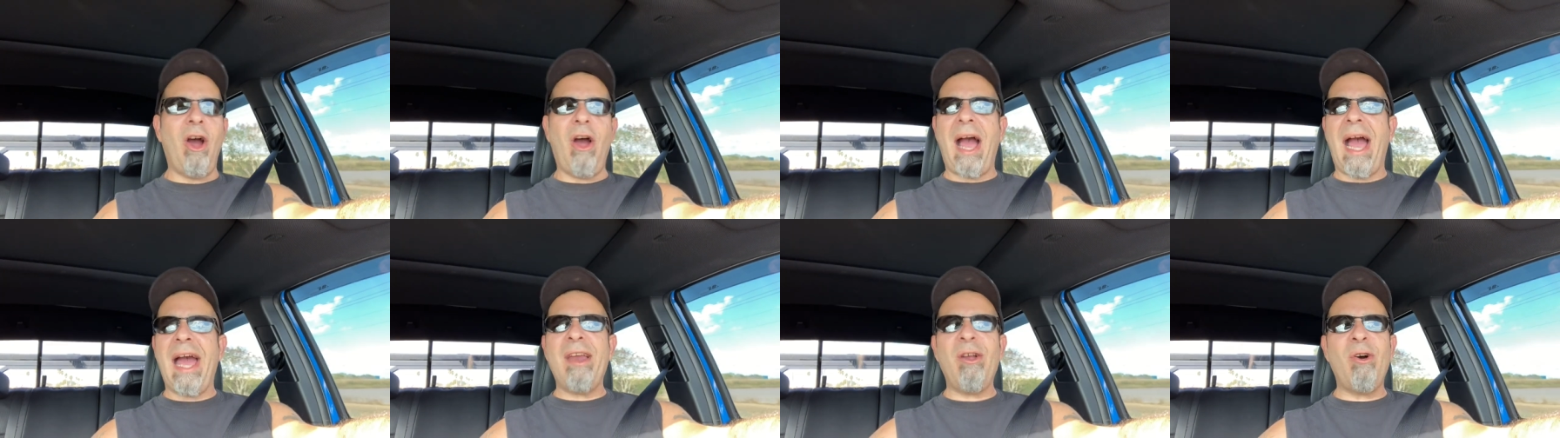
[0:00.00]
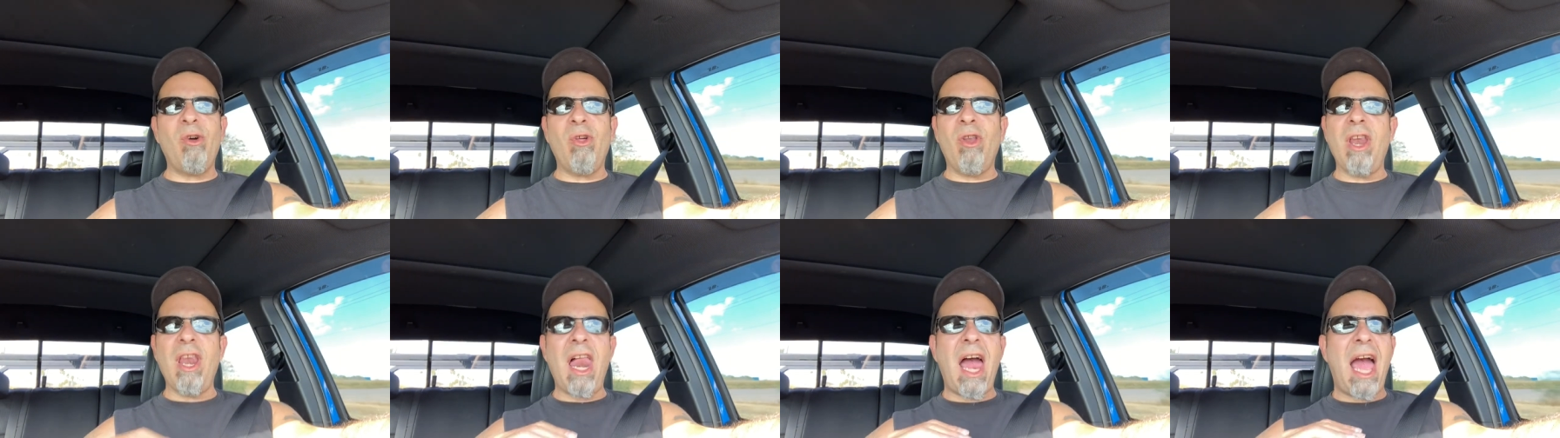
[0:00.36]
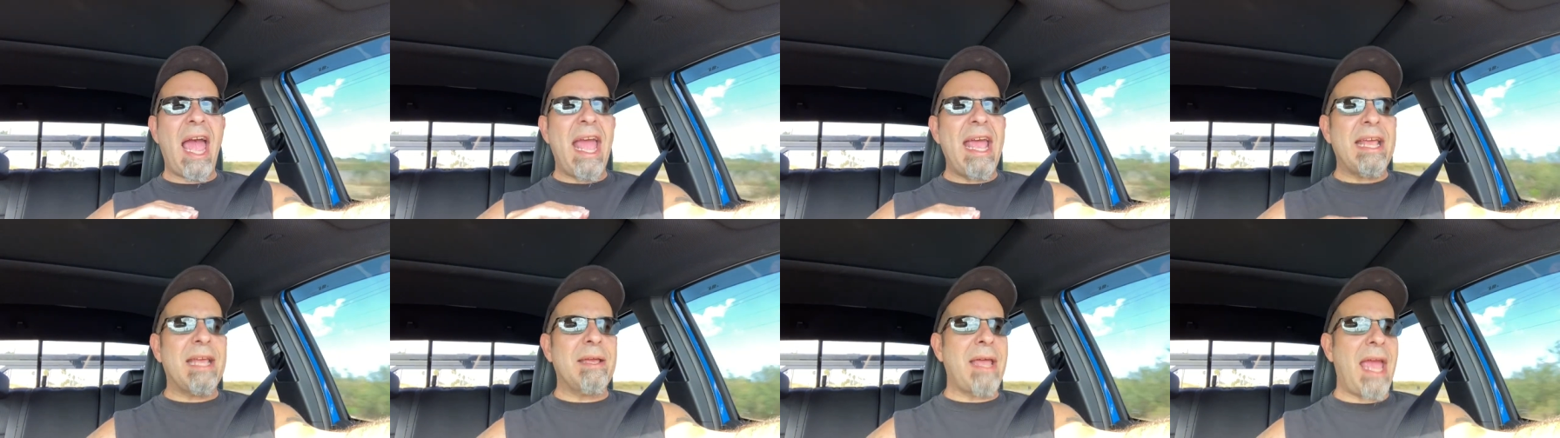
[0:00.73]
I don't
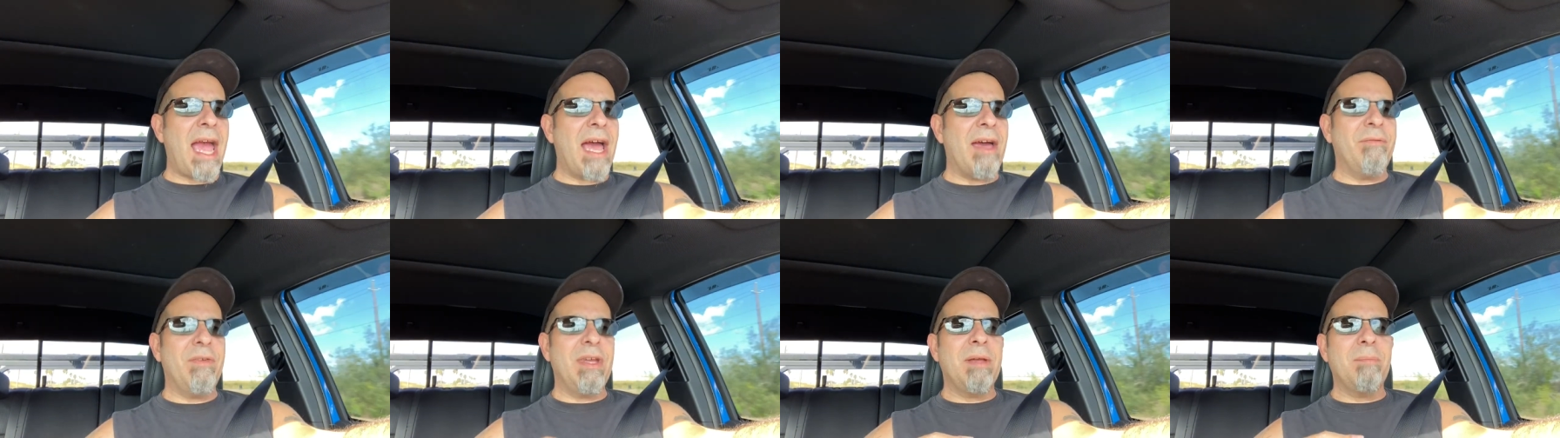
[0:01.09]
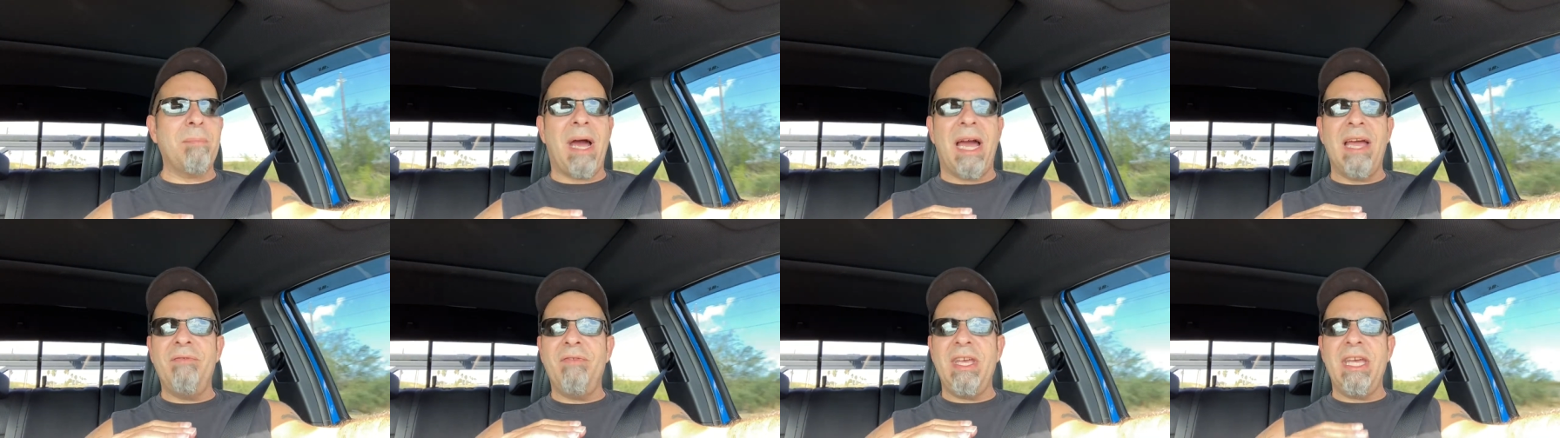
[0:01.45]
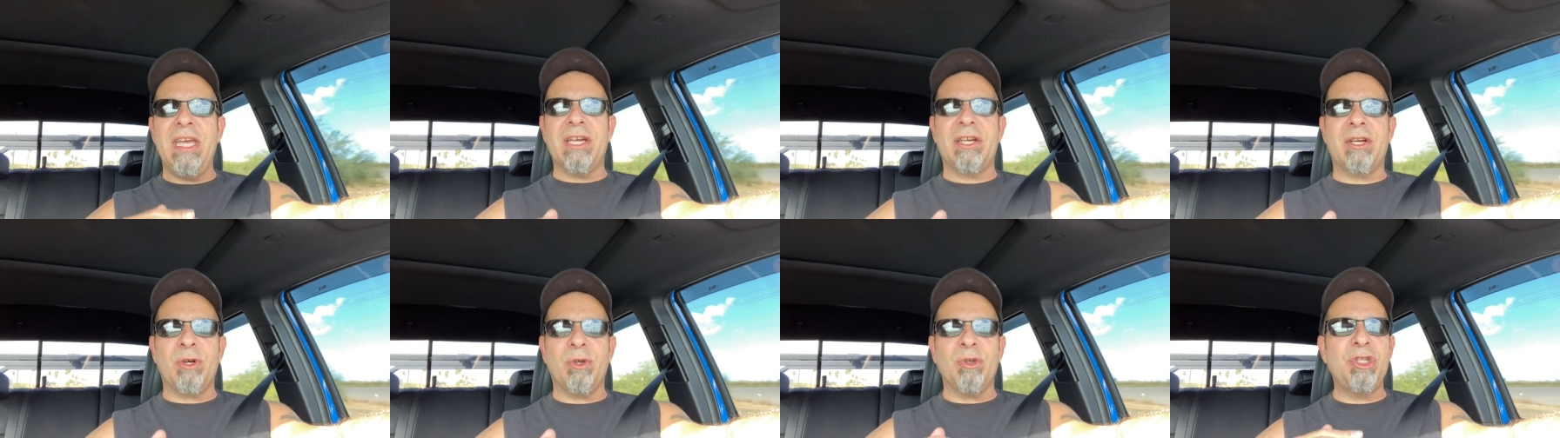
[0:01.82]
like having my
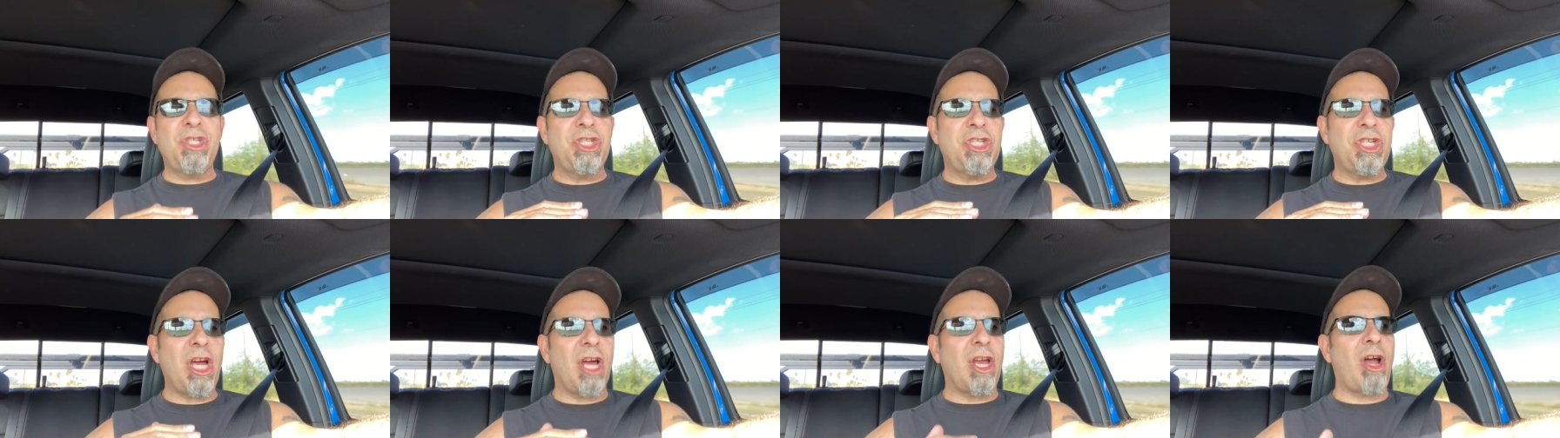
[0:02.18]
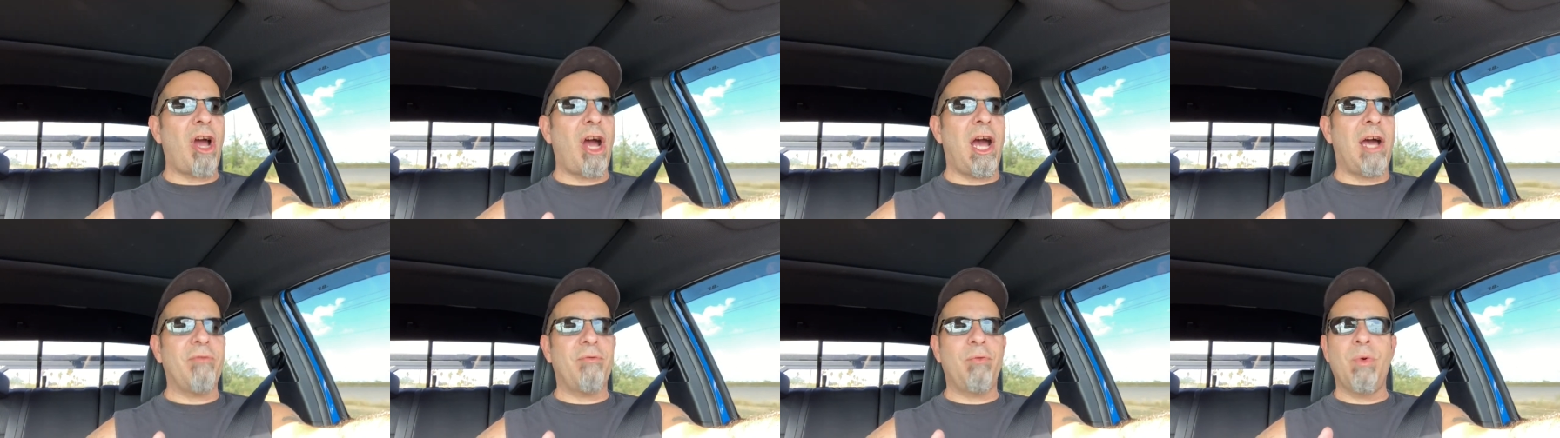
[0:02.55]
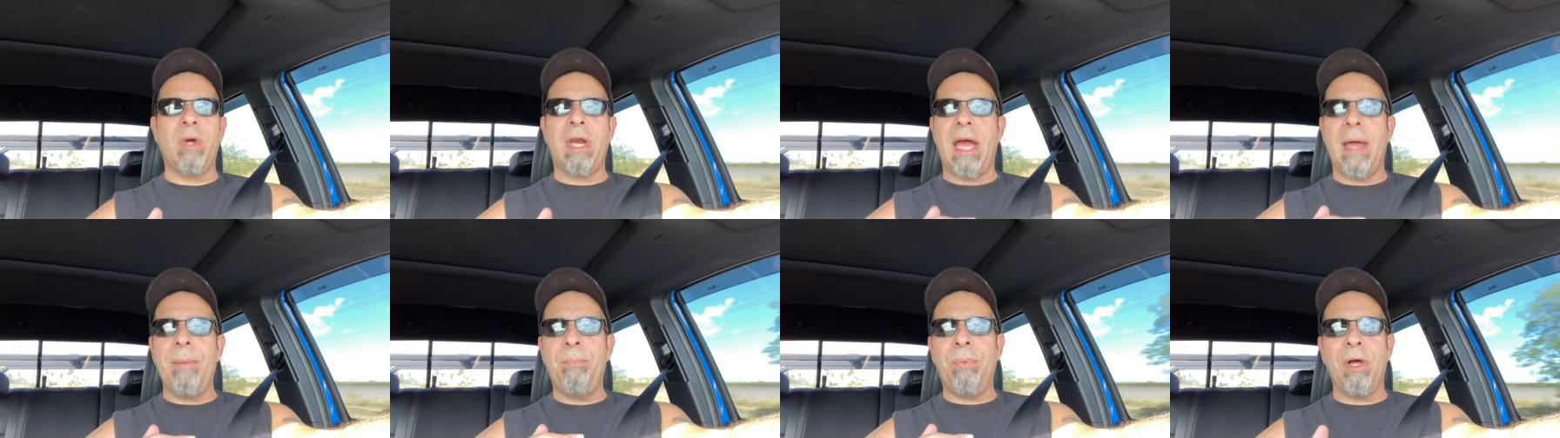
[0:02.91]
vehicle shut off when
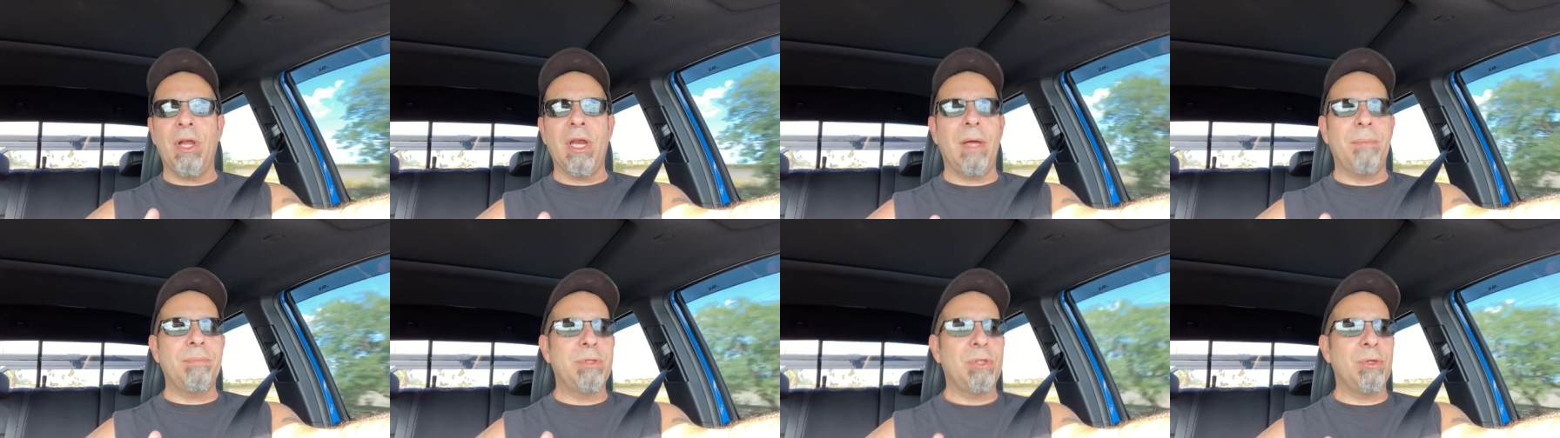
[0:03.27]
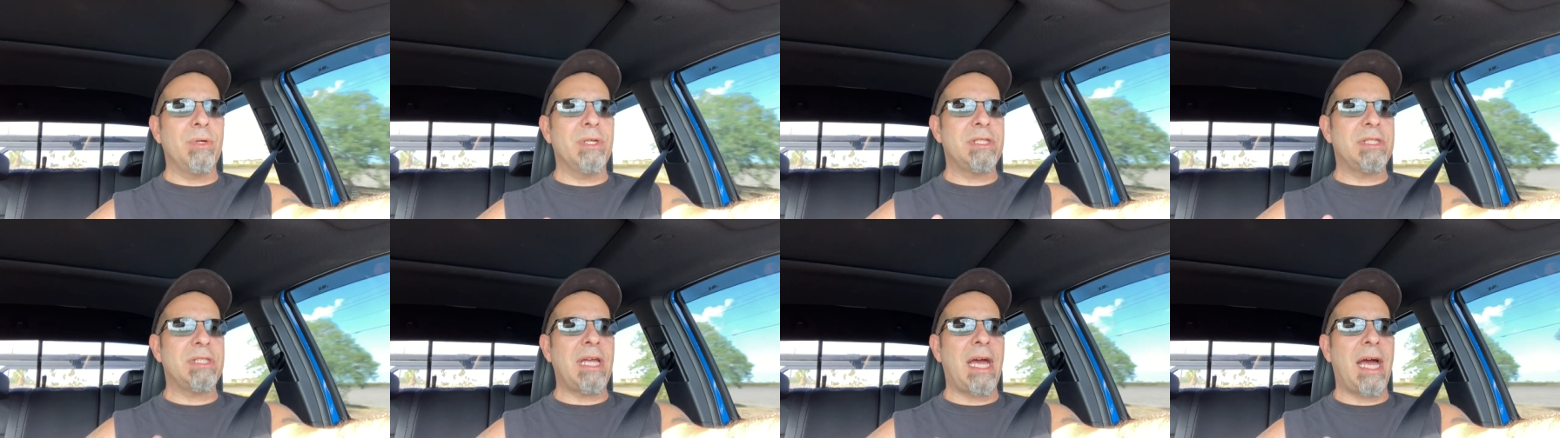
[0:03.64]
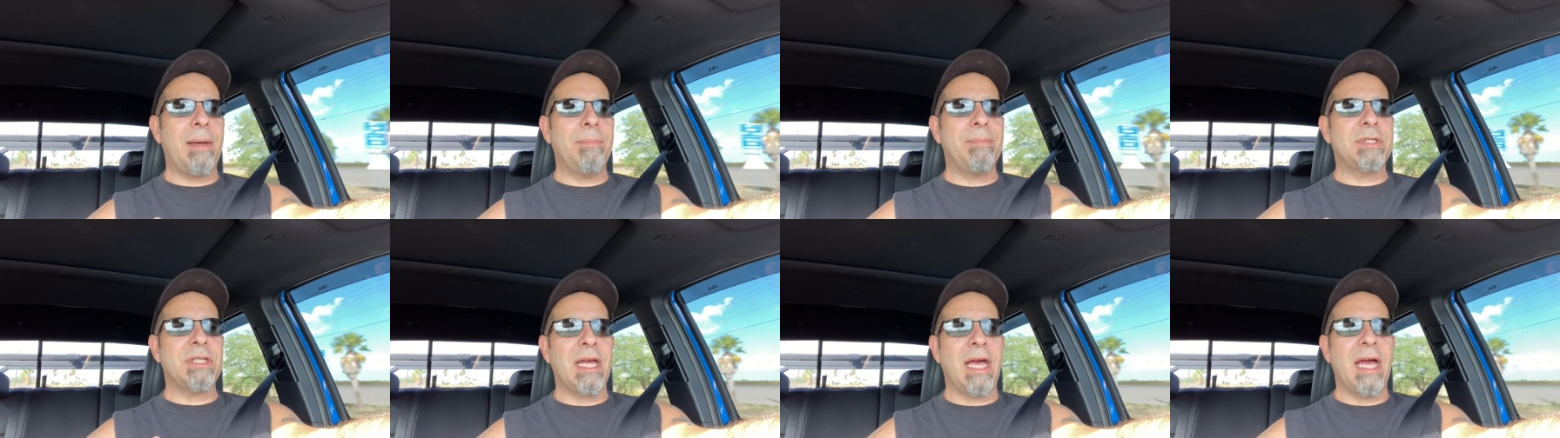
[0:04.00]
I pull up to a
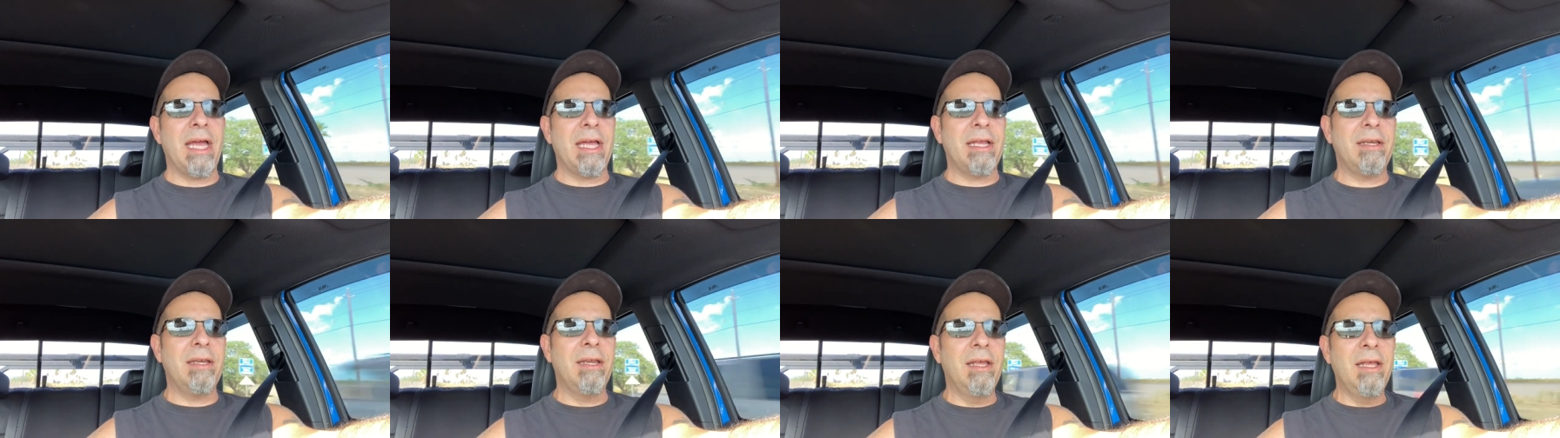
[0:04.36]
stop sign.